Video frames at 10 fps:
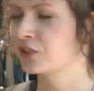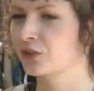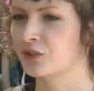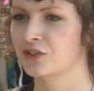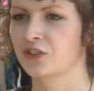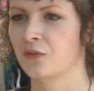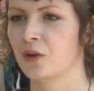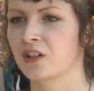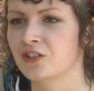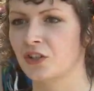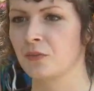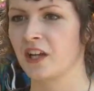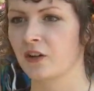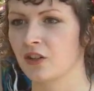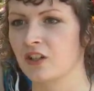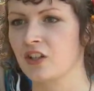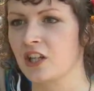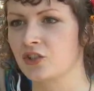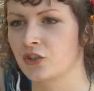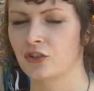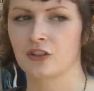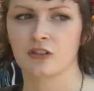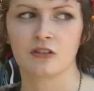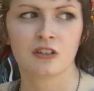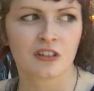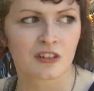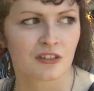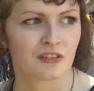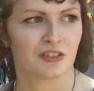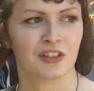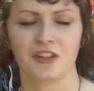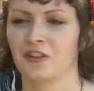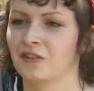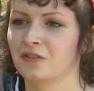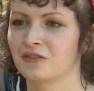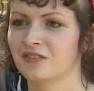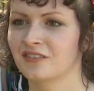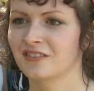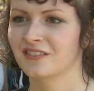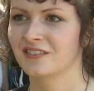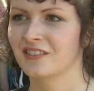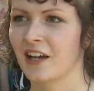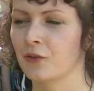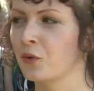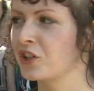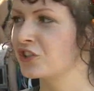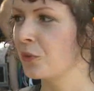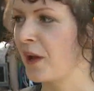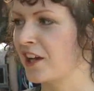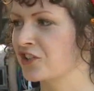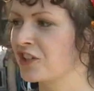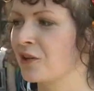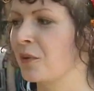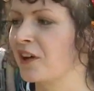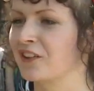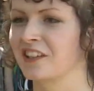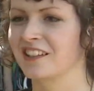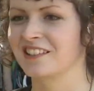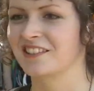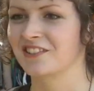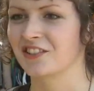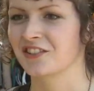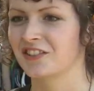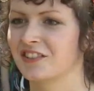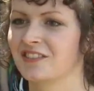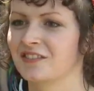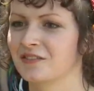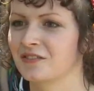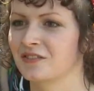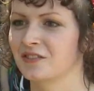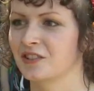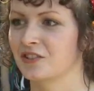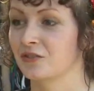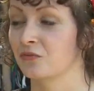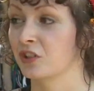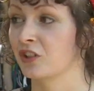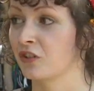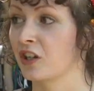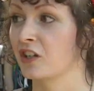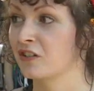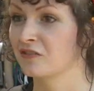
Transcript: to learn so much and be out in the nature, and you know, everyone is so passionate about it. It's just it's really great.